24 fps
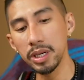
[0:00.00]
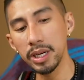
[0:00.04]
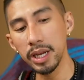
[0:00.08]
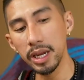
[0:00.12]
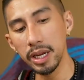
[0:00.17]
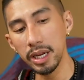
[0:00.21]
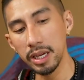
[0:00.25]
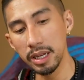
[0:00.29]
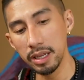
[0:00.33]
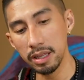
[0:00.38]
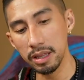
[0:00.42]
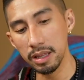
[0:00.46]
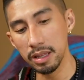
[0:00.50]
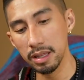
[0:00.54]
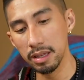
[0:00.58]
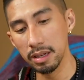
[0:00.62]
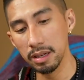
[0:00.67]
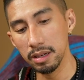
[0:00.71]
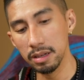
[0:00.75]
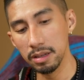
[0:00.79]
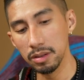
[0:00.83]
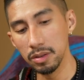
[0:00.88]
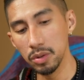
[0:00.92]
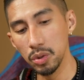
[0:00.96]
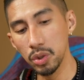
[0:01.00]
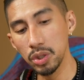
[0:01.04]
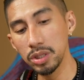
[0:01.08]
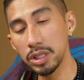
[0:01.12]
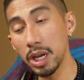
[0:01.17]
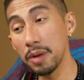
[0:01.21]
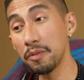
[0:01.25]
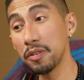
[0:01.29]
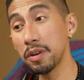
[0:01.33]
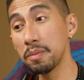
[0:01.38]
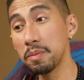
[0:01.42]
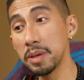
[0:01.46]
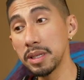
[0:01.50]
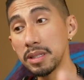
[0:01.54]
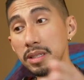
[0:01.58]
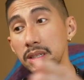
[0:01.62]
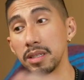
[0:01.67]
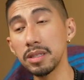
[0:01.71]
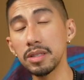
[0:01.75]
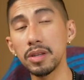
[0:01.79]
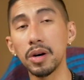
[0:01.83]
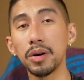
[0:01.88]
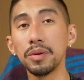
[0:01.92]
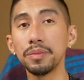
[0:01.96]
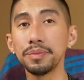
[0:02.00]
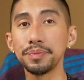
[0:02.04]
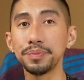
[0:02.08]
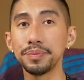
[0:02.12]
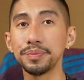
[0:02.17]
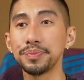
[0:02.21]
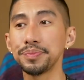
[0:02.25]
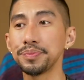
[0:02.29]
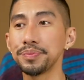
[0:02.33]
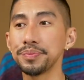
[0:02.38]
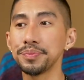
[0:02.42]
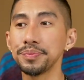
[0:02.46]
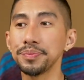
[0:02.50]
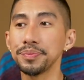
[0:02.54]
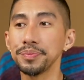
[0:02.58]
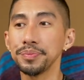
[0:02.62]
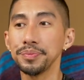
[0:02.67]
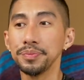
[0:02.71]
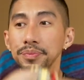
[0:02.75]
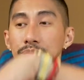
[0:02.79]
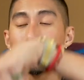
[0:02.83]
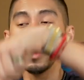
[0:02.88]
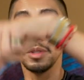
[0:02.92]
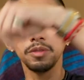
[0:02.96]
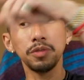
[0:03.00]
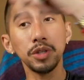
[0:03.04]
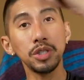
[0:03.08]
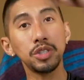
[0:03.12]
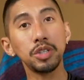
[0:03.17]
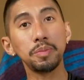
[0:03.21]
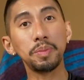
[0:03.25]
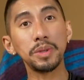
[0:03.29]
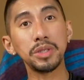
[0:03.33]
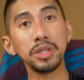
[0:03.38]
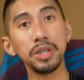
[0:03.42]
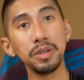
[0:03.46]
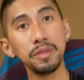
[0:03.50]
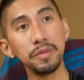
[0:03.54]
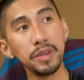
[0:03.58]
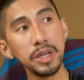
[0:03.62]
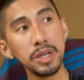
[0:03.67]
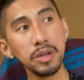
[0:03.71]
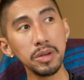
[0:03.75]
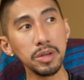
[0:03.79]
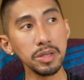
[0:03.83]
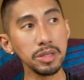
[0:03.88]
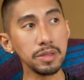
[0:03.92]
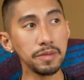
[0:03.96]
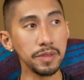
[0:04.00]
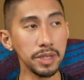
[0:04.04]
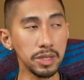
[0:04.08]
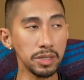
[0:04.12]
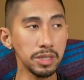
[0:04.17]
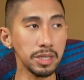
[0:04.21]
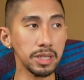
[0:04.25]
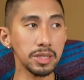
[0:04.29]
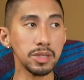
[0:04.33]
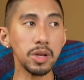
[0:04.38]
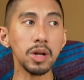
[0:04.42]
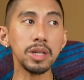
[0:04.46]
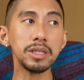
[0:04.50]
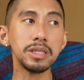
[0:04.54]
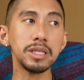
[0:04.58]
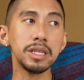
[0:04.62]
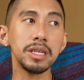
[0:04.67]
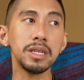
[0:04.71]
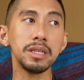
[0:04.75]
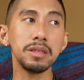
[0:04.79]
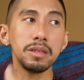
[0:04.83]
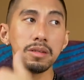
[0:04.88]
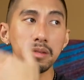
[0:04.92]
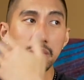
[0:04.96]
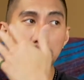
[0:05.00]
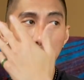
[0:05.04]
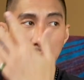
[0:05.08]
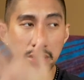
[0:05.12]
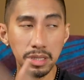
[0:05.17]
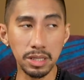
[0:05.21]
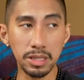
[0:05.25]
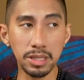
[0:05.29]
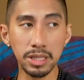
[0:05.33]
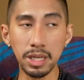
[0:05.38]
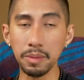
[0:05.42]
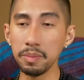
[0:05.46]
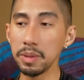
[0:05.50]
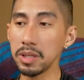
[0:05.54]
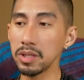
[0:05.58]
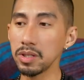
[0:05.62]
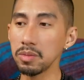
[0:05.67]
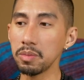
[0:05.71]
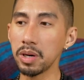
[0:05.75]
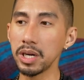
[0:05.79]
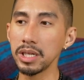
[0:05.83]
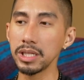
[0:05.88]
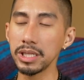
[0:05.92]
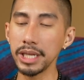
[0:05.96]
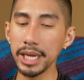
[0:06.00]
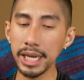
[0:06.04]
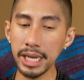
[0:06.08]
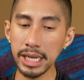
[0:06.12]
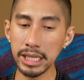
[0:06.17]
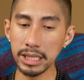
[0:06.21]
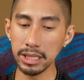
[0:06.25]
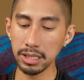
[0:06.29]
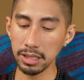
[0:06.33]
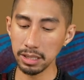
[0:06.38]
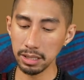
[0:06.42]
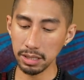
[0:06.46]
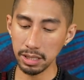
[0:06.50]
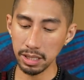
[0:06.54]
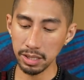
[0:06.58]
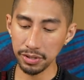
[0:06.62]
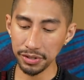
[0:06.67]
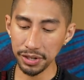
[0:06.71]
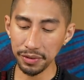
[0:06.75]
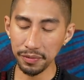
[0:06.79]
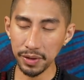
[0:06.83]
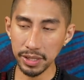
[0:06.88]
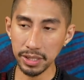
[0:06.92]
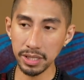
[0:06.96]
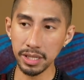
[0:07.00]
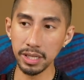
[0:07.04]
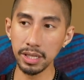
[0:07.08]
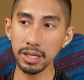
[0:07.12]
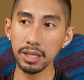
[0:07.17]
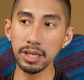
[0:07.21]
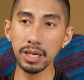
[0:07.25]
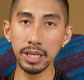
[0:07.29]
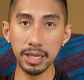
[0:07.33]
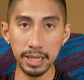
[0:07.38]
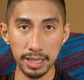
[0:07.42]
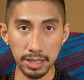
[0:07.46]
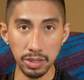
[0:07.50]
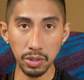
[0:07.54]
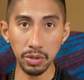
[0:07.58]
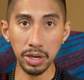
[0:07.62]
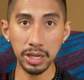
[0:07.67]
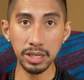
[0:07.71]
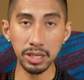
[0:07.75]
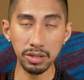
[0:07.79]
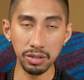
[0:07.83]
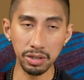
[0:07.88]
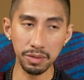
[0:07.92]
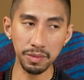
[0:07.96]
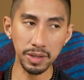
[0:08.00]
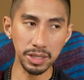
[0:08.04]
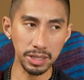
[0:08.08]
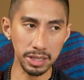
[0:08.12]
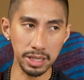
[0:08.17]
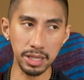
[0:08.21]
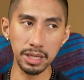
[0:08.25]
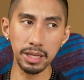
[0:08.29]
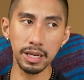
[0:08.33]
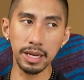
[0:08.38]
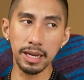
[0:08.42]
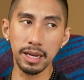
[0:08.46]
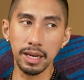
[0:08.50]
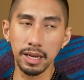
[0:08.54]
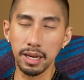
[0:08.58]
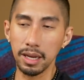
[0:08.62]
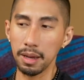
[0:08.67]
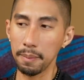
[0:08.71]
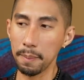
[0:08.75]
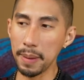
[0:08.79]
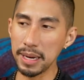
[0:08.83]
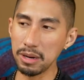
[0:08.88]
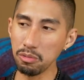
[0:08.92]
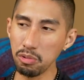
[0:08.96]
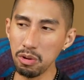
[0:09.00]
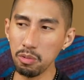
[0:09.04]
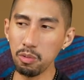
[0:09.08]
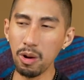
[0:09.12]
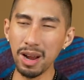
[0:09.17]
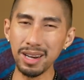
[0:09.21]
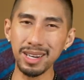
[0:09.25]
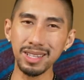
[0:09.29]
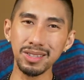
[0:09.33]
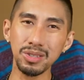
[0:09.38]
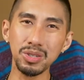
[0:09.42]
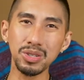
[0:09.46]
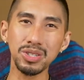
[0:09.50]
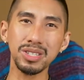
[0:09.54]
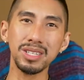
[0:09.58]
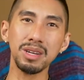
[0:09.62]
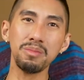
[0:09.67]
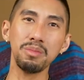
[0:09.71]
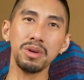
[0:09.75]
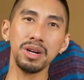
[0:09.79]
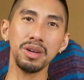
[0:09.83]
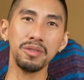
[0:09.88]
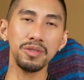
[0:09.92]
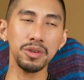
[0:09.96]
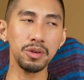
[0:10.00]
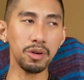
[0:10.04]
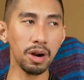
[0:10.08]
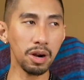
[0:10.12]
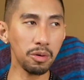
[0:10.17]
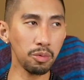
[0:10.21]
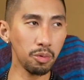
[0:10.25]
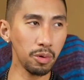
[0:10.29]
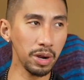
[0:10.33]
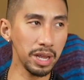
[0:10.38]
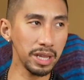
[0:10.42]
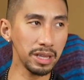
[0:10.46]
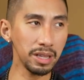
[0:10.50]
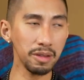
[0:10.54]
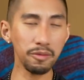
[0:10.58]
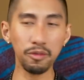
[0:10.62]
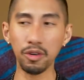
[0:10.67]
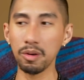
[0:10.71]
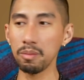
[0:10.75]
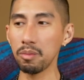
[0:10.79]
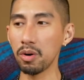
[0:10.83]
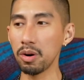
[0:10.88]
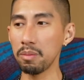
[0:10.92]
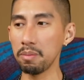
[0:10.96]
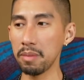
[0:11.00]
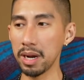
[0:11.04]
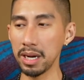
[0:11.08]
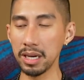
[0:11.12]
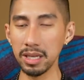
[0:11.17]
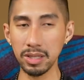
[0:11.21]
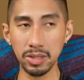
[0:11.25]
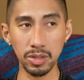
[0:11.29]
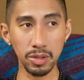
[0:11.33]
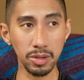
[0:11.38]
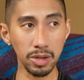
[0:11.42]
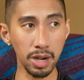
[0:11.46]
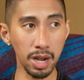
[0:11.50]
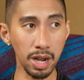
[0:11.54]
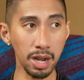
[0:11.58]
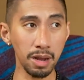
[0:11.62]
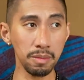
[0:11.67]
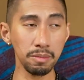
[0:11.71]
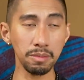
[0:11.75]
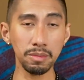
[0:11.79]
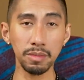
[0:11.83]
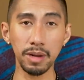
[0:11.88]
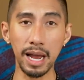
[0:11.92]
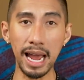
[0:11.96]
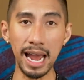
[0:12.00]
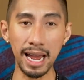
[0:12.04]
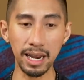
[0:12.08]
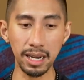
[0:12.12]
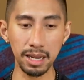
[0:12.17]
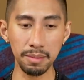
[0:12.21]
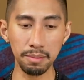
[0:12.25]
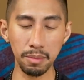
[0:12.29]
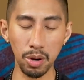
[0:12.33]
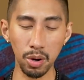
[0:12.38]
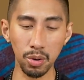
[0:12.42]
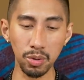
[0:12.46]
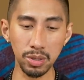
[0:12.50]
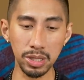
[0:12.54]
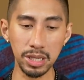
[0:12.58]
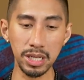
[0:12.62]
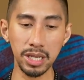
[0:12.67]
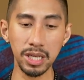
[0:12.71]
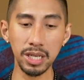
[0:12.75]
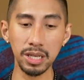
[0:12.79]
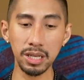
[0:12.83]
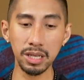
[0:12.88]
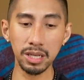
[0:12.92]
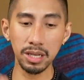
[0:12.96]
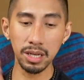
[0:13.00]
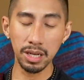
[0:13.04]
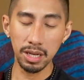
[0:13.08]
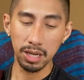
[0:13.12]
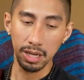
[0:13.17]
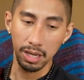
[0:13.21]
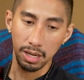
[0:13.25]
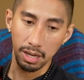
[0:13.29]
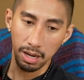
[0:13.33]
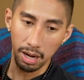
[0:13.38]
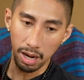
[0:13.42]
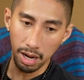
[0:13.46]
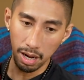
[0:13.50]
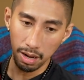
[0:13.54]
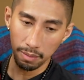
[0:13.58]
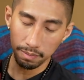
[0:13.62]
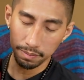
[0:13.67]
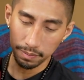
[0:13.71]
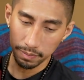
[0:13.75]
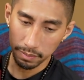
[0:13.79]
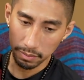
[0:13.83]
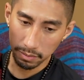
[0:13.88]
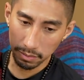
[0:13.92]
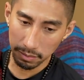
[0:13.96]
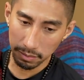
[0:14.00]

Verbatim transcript: in the eighth. Good time for business, though. For Jupiter and Venus, Venus exalted. Once it stepped into March eighth in Revati, it is already in Revati. But we want it to simmer. If you are waiting for more money to come, alimony, um,